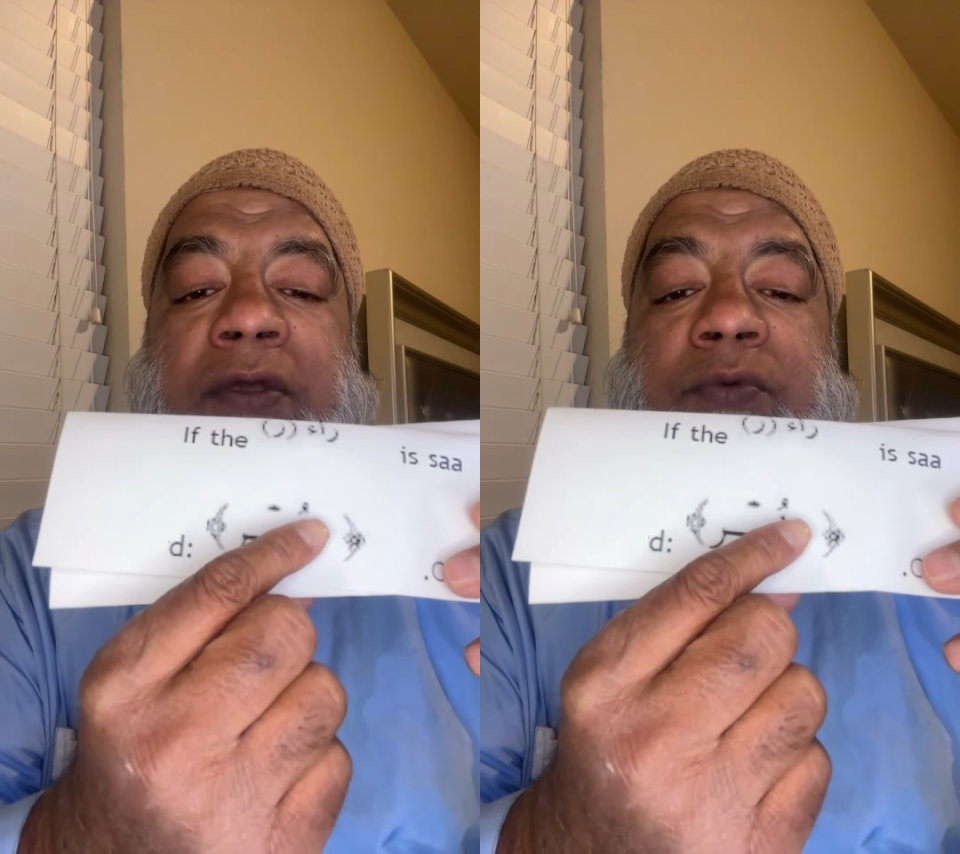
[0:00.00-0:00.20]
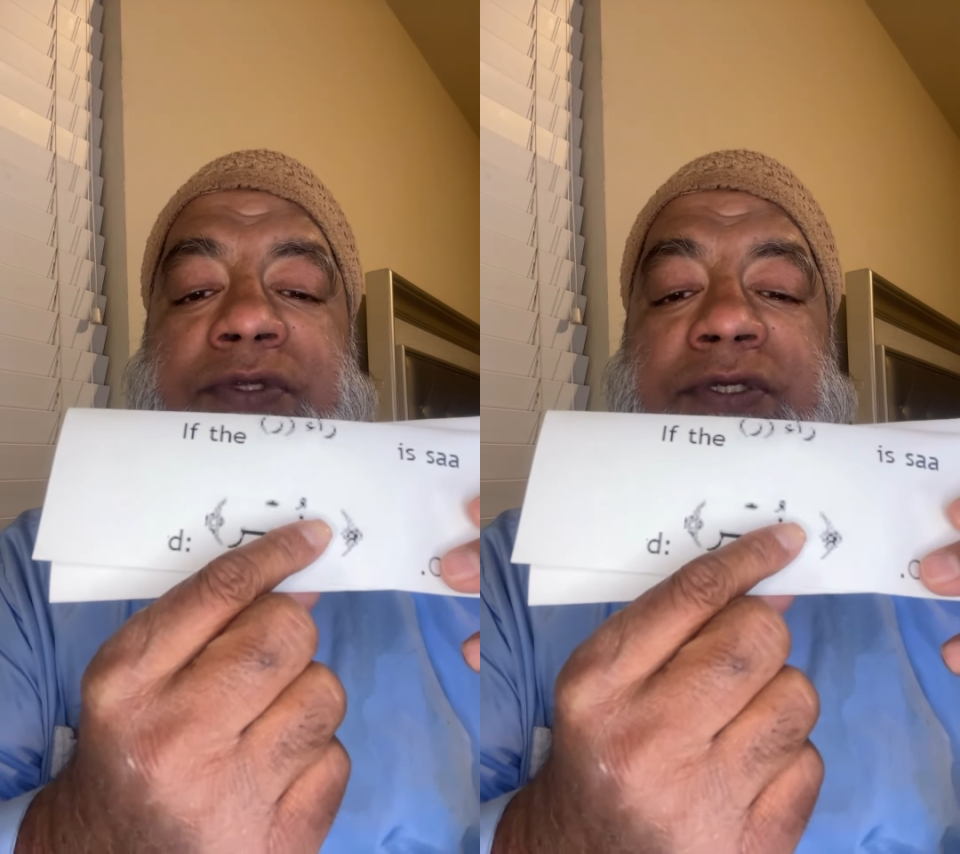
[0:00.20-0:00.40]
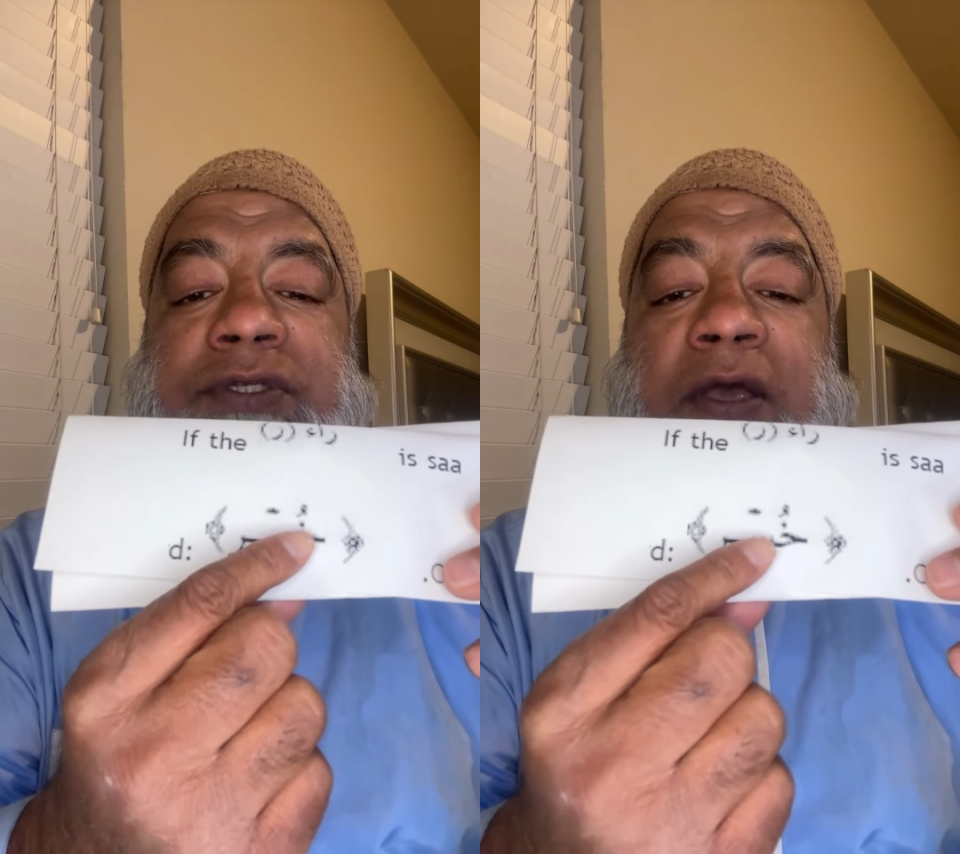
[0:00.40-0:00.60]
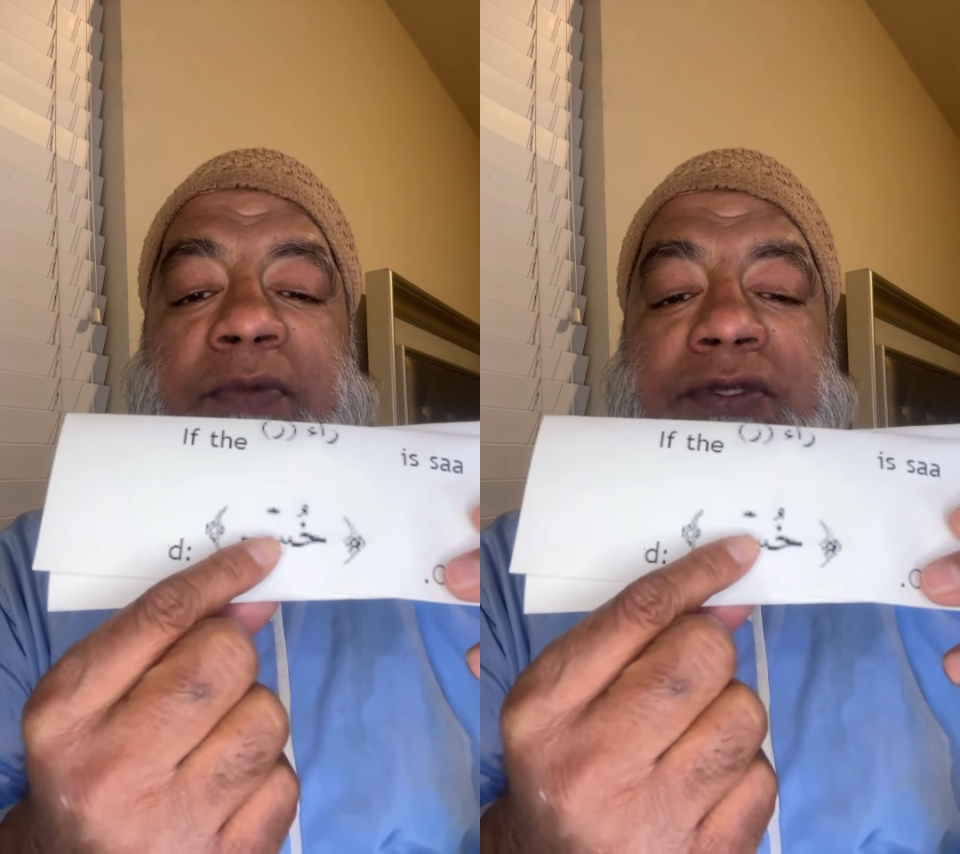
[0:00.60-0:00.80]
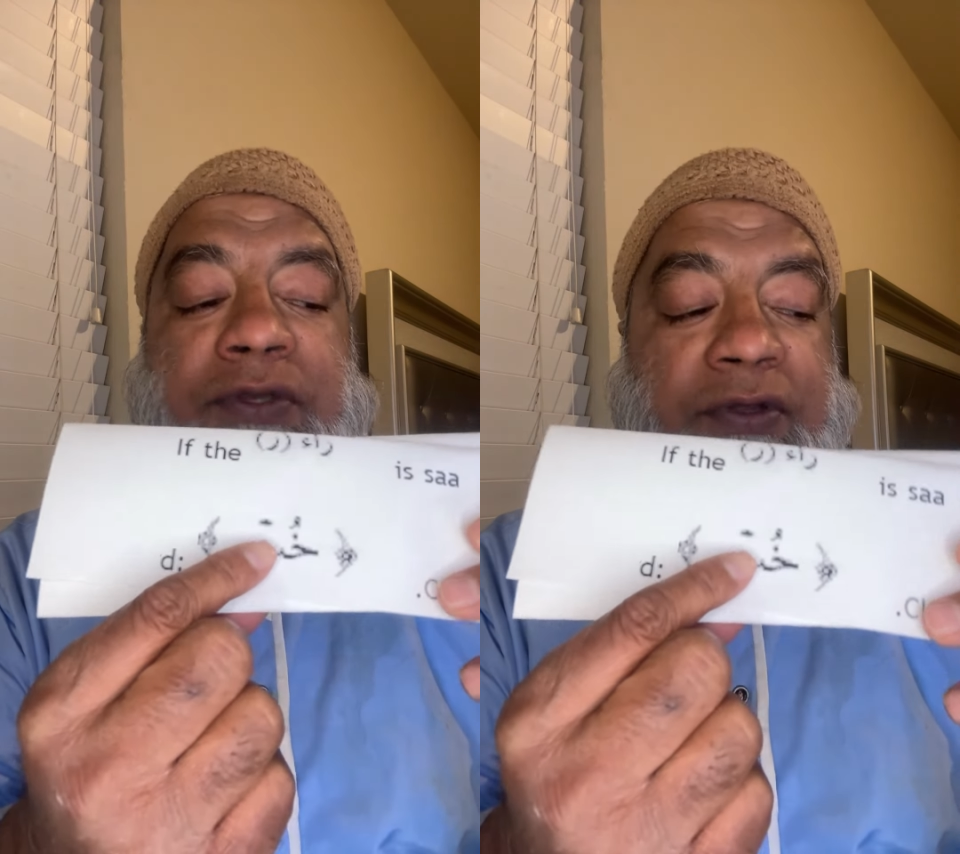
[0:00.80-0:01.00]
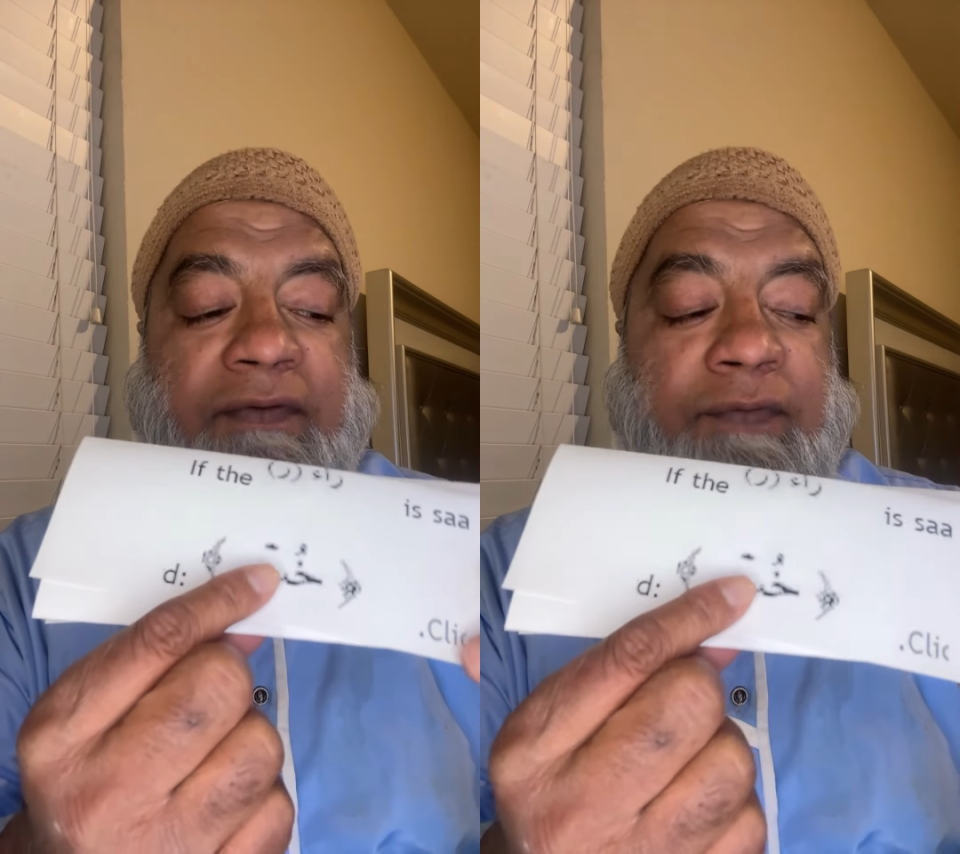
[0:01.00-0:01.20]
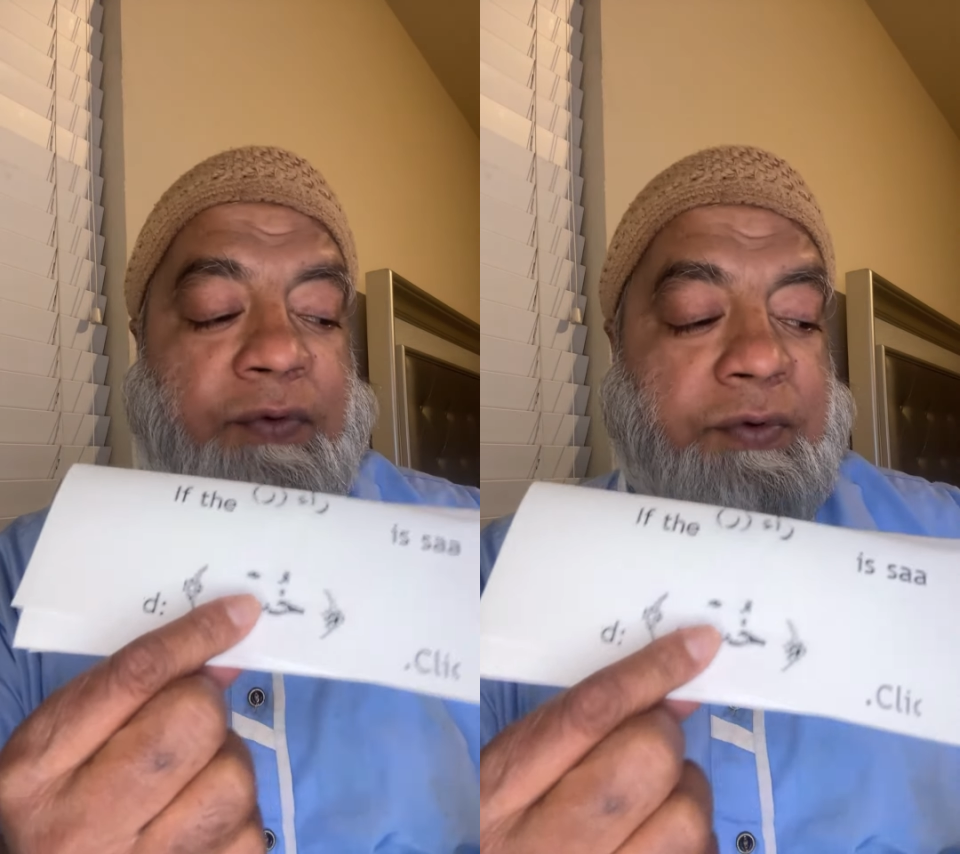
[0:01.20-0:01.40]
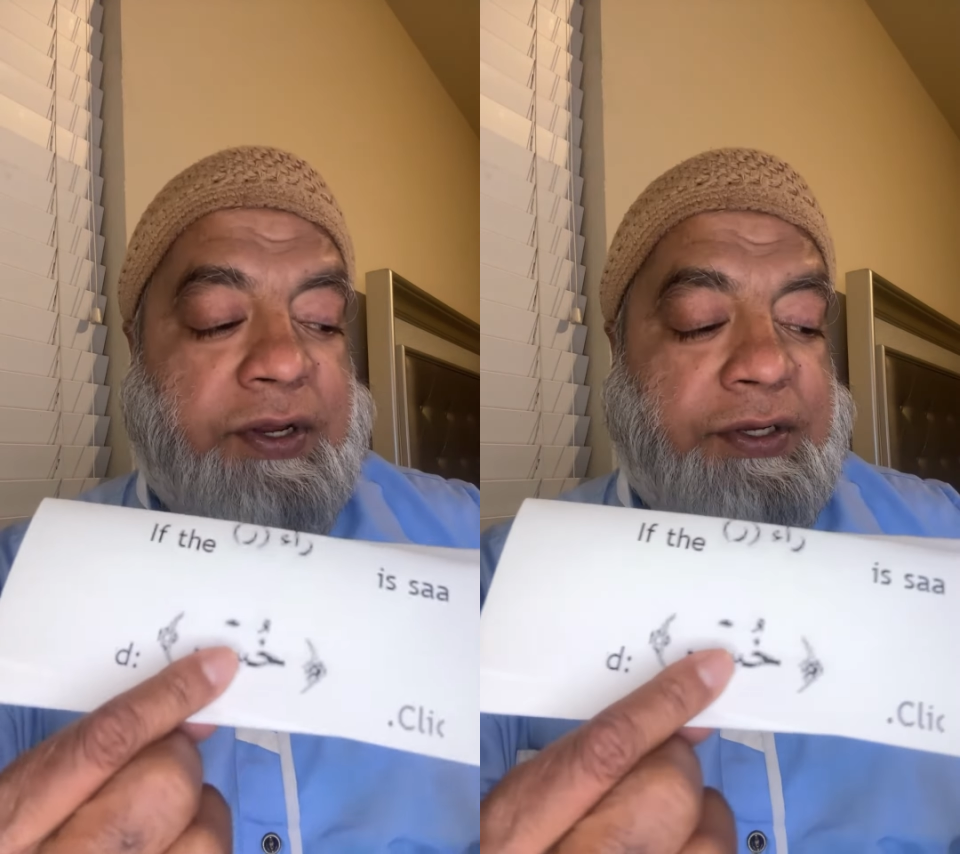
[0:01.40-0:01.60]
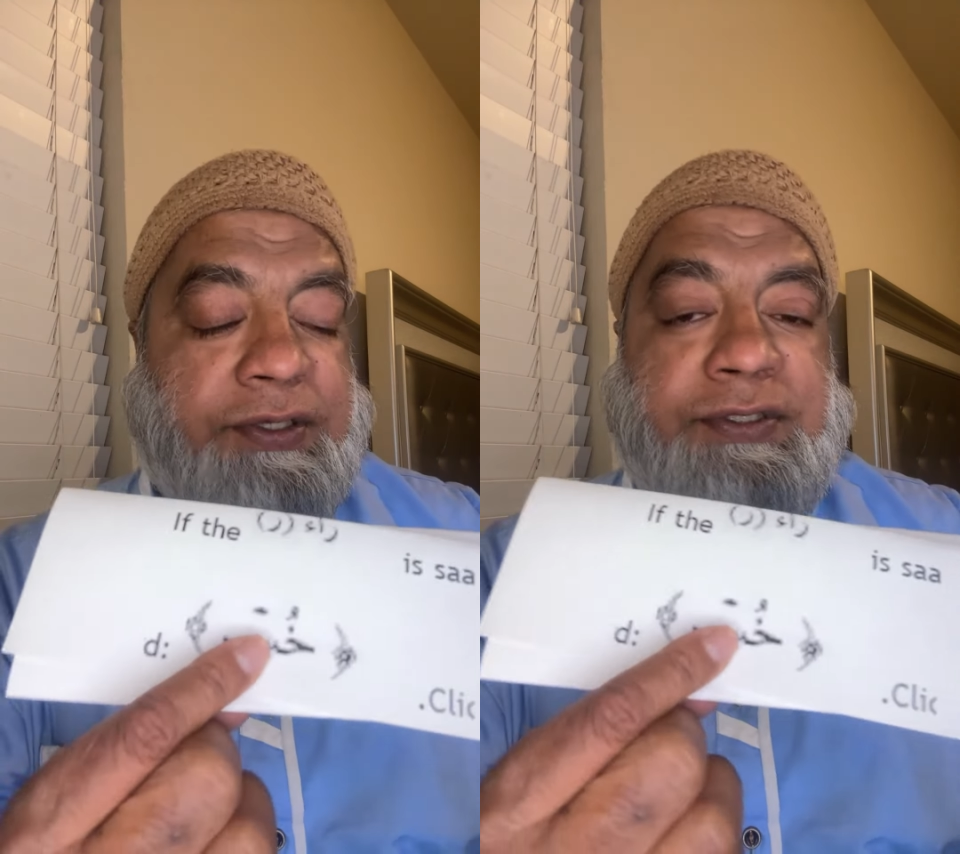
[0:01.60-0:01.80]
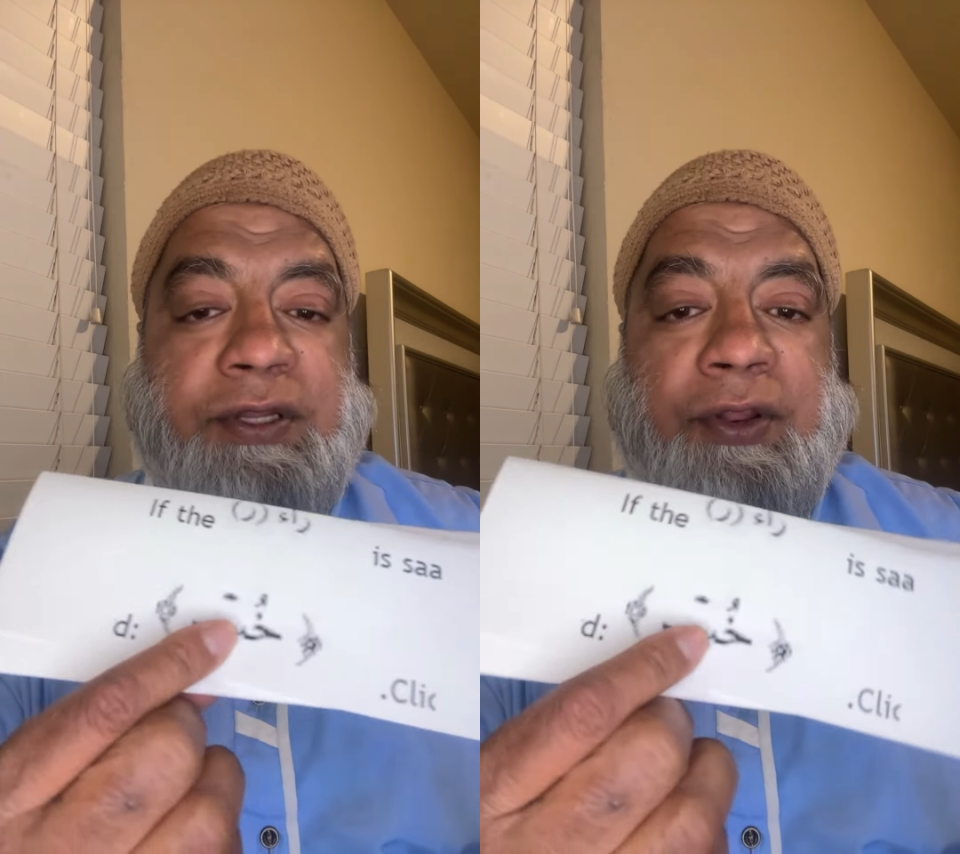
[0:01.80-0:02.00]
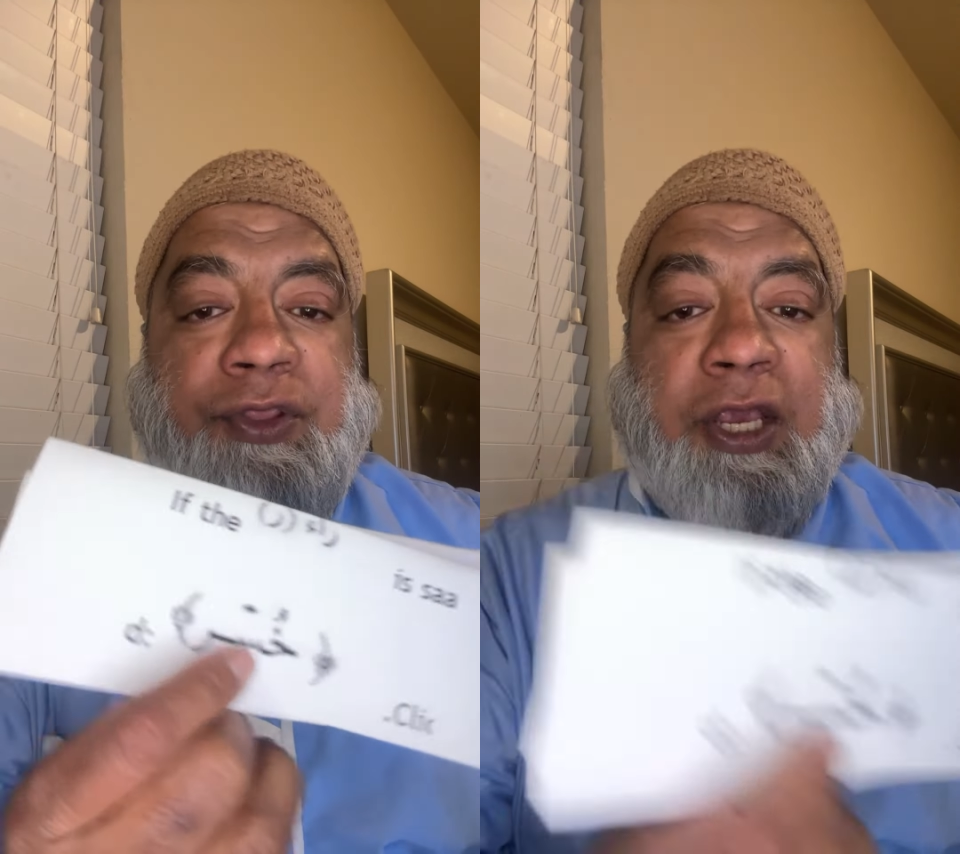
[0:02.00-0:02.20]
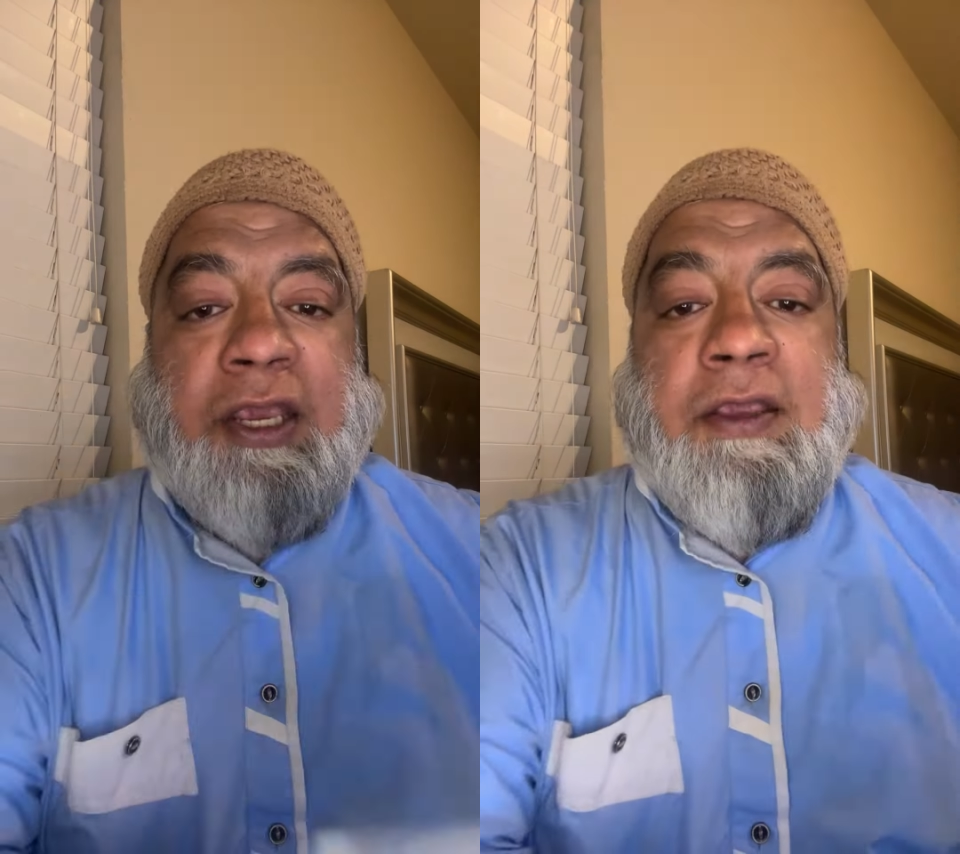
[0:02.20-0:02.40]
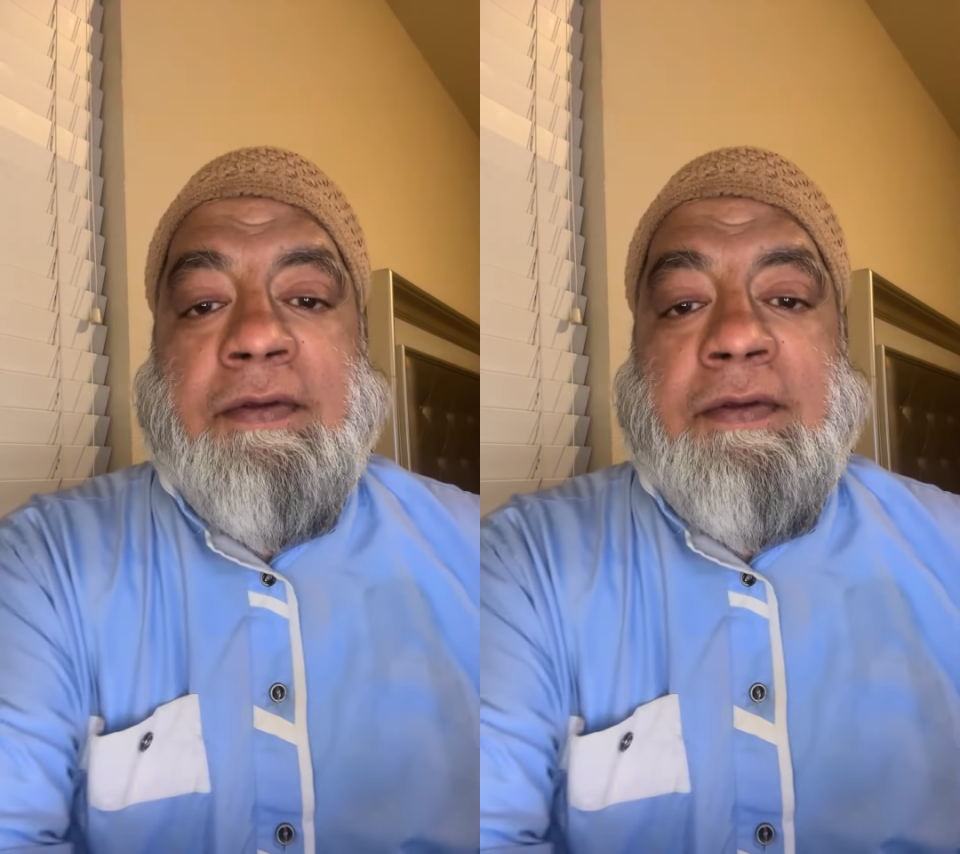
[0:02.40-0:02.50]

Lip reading: which is dhamma, so therefore it is thick.